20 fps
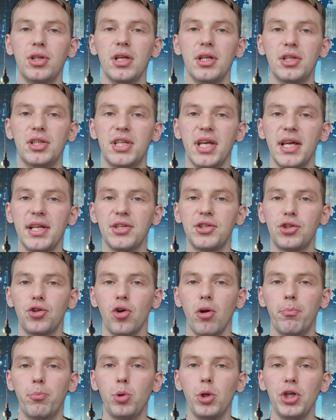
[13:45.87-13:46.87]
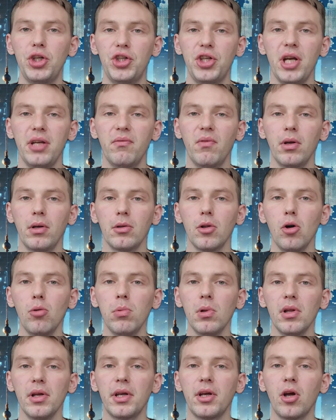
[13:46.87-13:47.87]
it tends to appreciate when
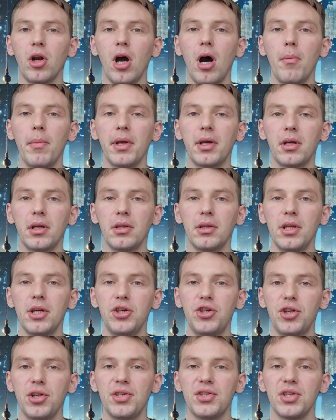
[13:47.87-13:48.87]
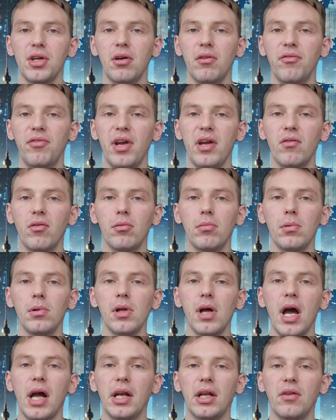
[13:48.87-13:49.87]
global economic conditions are
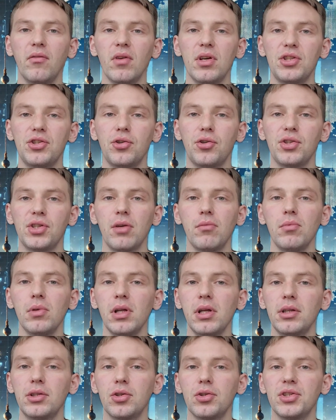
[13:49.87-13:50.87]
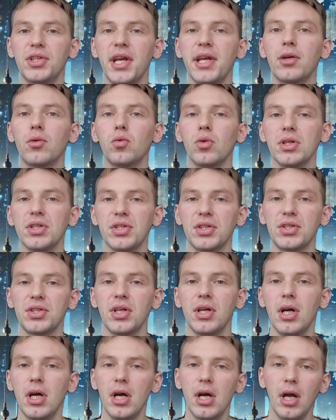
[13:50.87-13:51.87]
favorable and investors are willing to take
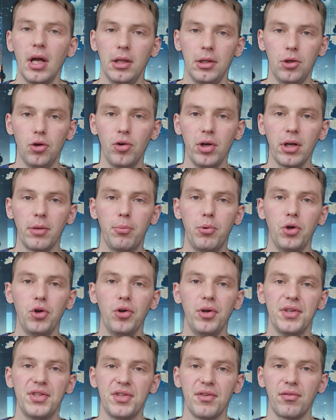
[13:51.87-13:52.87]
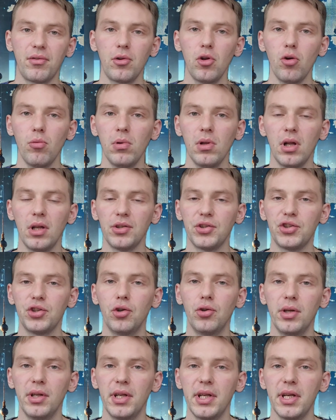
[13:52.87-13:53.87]
risks. During periods of global
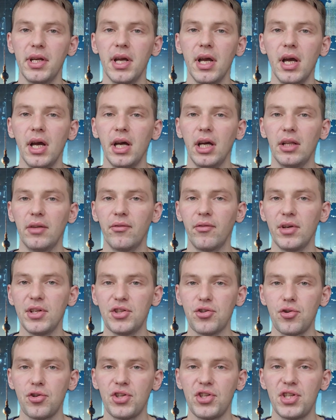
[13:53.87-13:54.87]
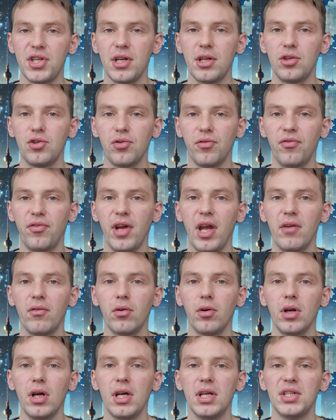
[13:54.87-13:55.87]
uncertainty, investors tend to
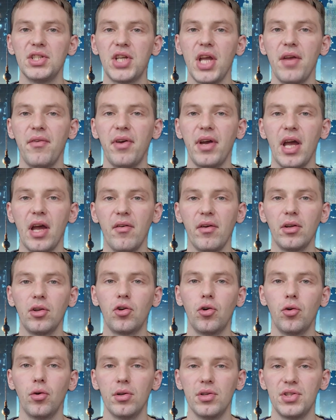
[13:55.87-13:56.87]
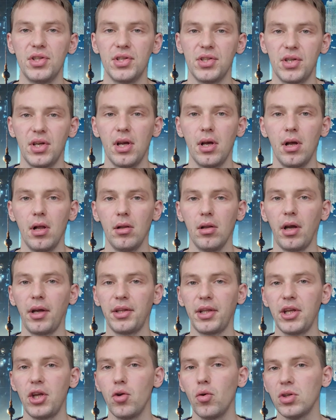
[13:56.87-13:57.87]
favor safe haven currencies
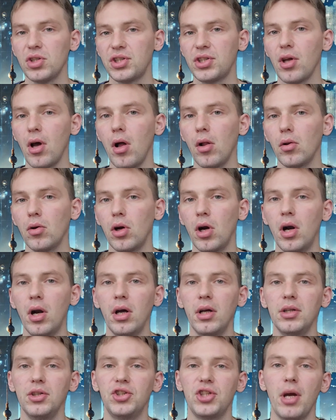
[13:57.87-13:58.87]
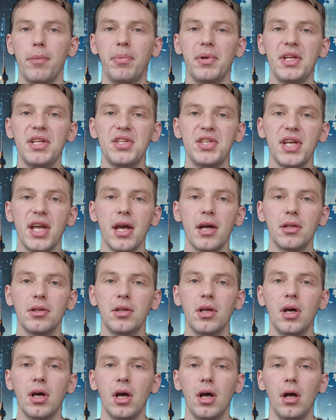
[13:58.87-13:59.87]
like the US dollar, Japanese
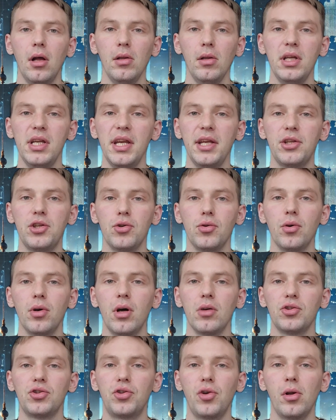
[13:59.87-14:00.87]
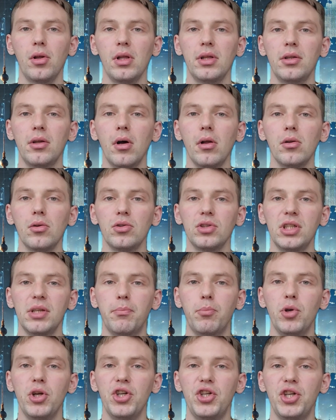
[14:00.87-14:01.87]
yen, leading to Australian dollar
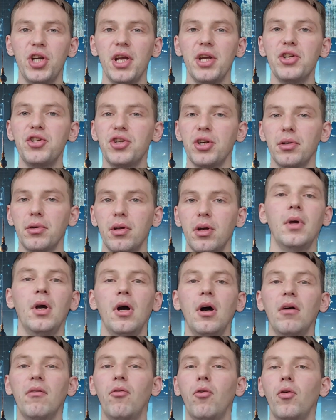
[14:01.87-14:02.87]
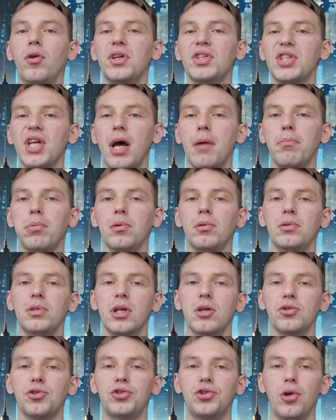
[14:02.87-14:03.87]
depreciation. For example,
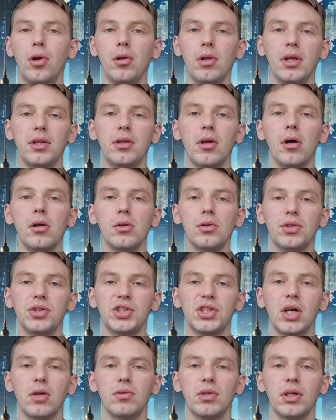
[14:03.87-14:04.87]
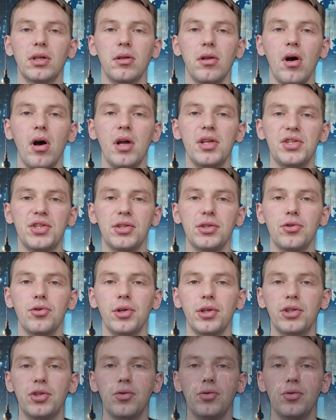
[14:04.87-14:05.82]
the Australian dollar saw declines during